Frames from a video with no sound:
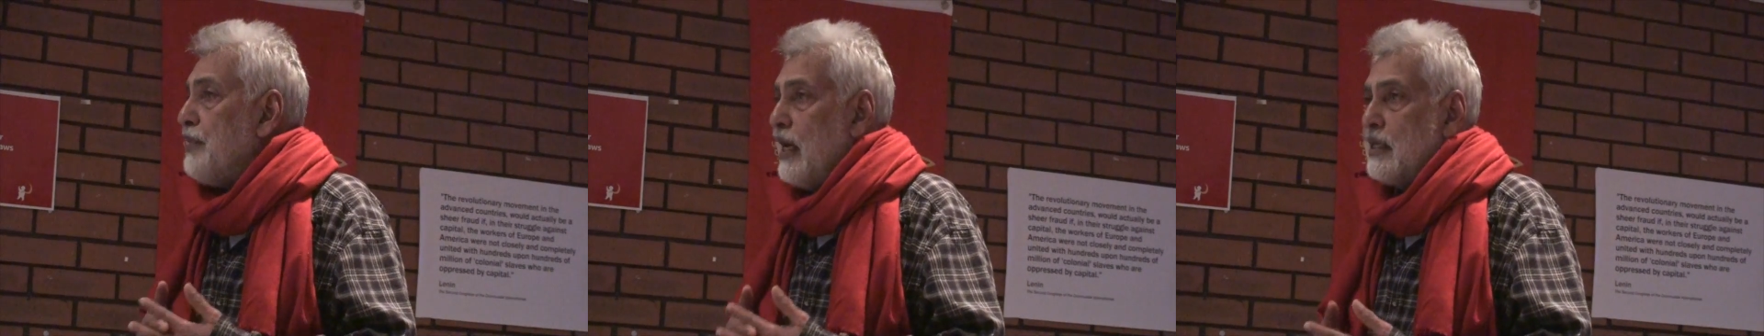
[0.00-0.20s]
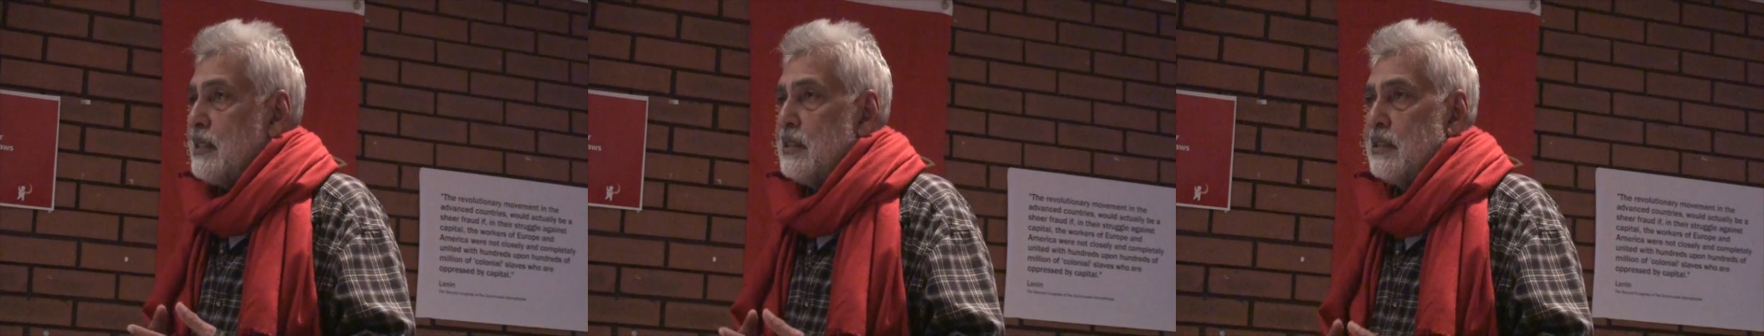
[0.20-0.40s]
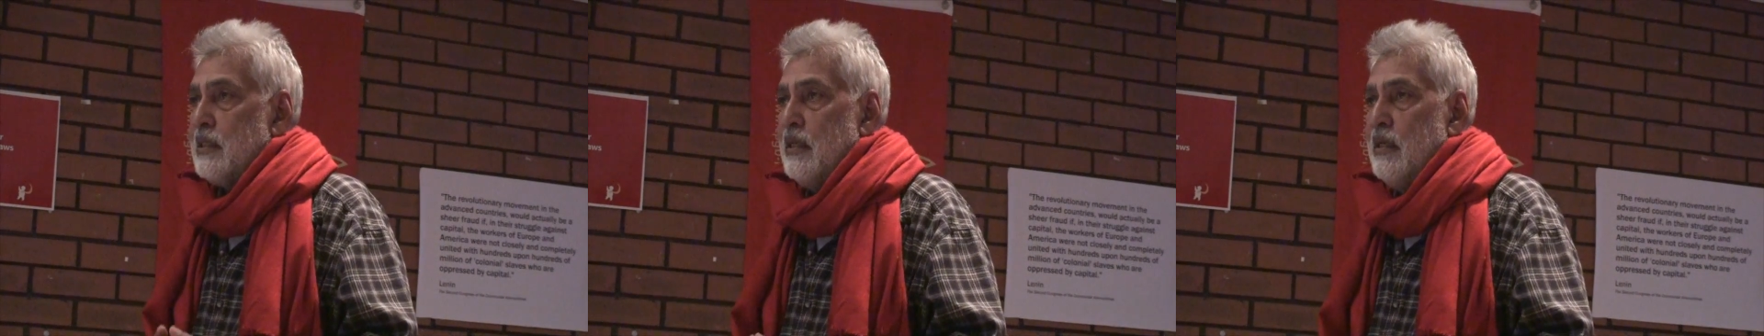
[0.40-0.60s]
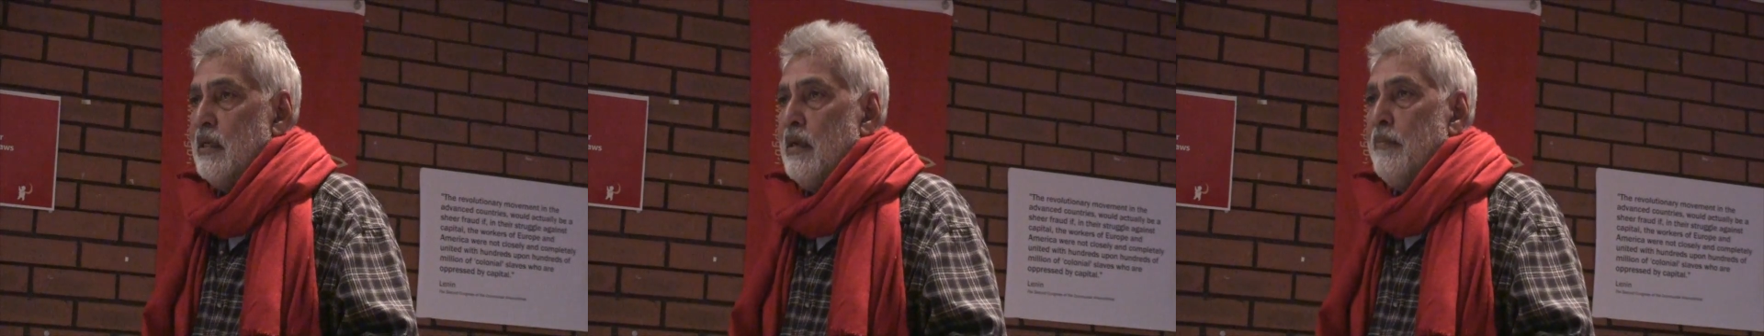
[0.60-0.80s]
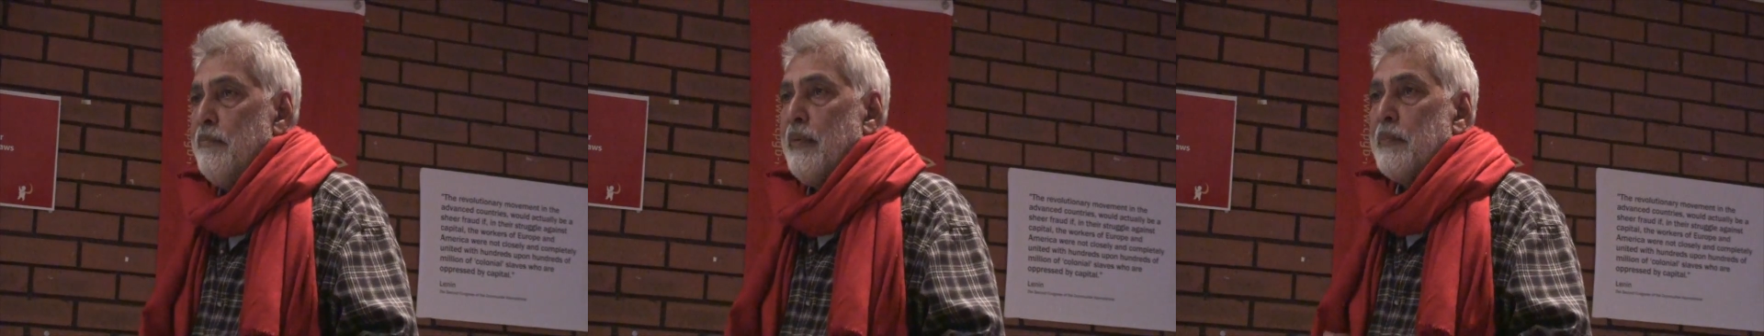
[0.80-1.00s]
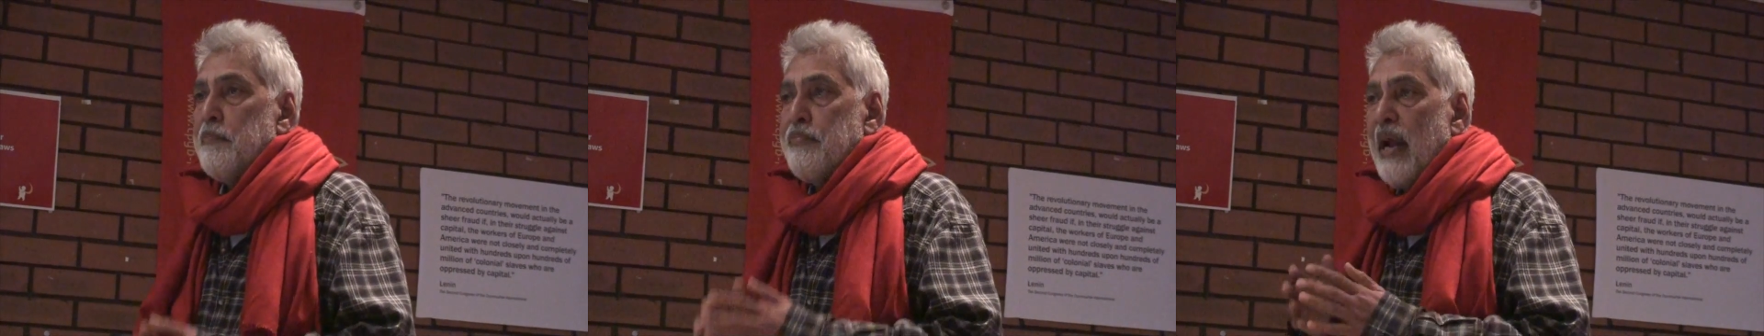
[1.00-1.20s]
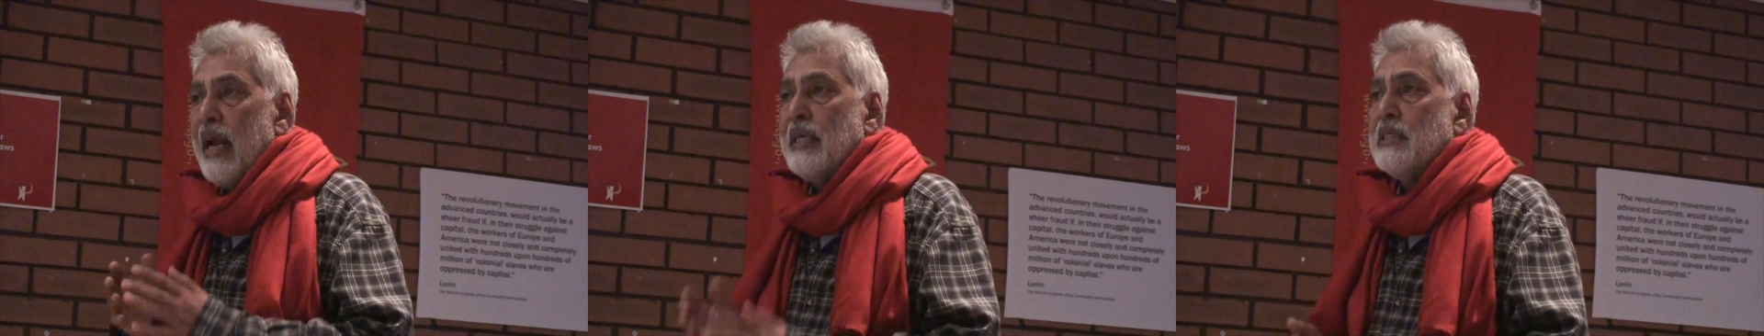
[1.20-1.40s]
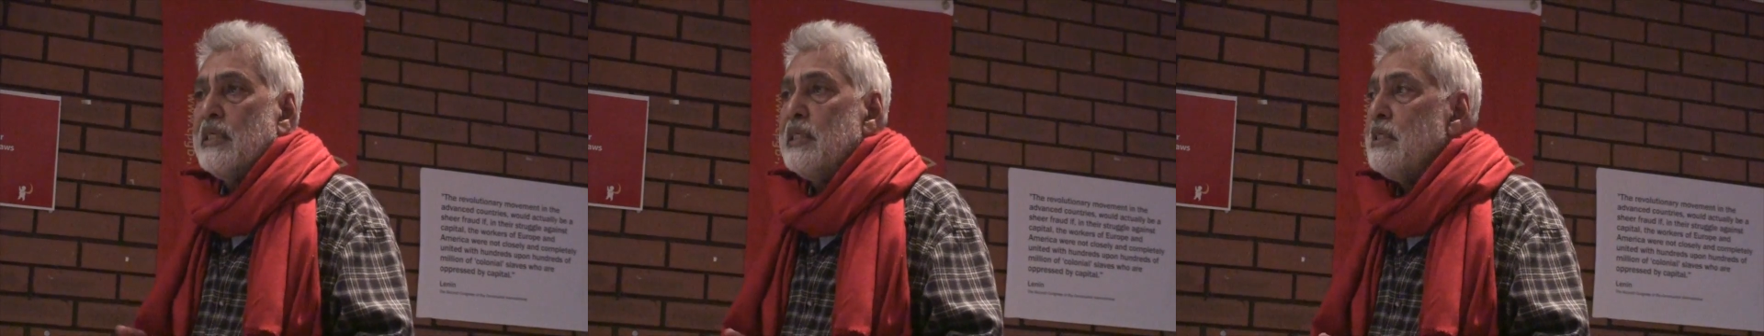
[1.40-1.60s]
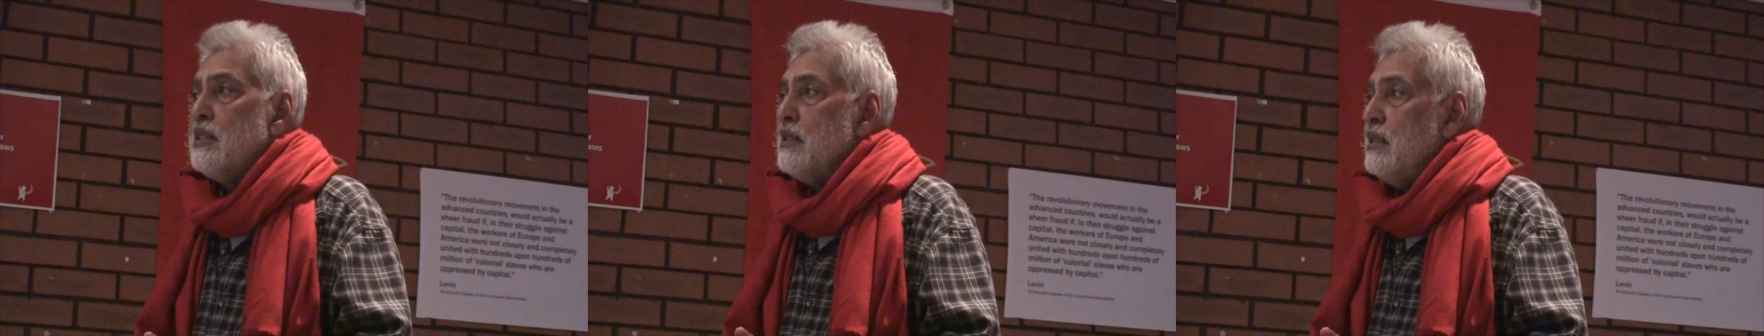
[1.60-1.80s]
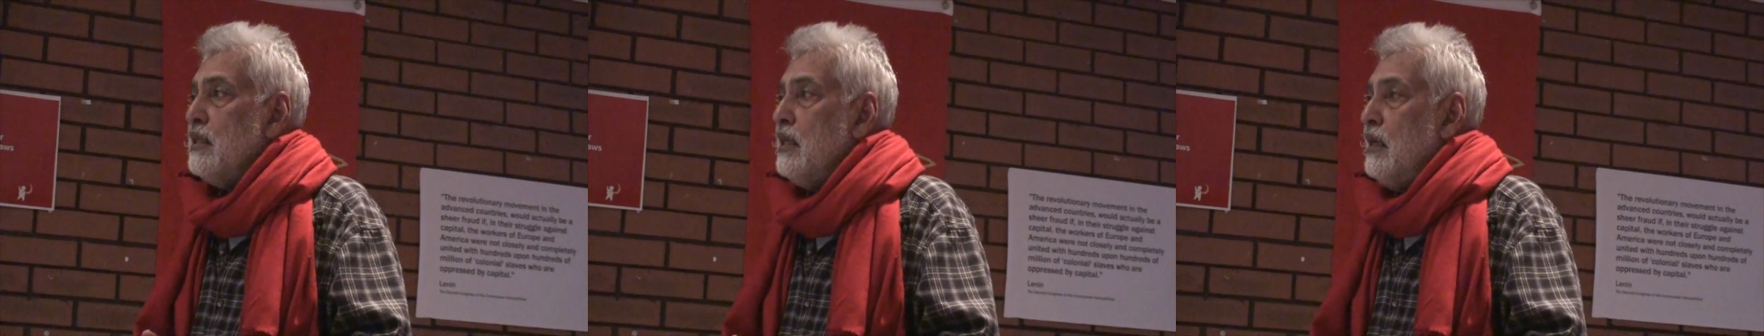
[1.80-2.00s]
practice. But
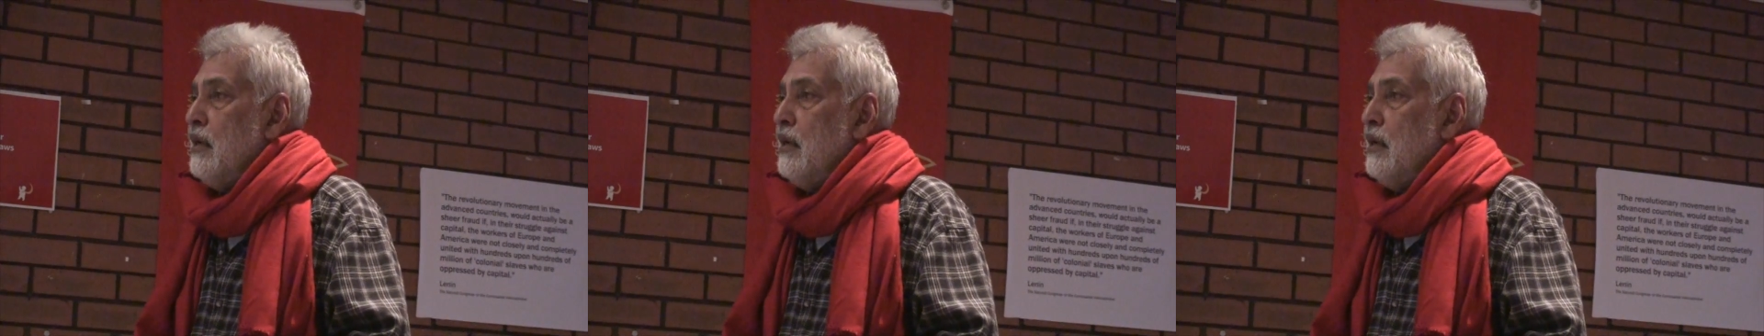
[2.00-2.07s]
practice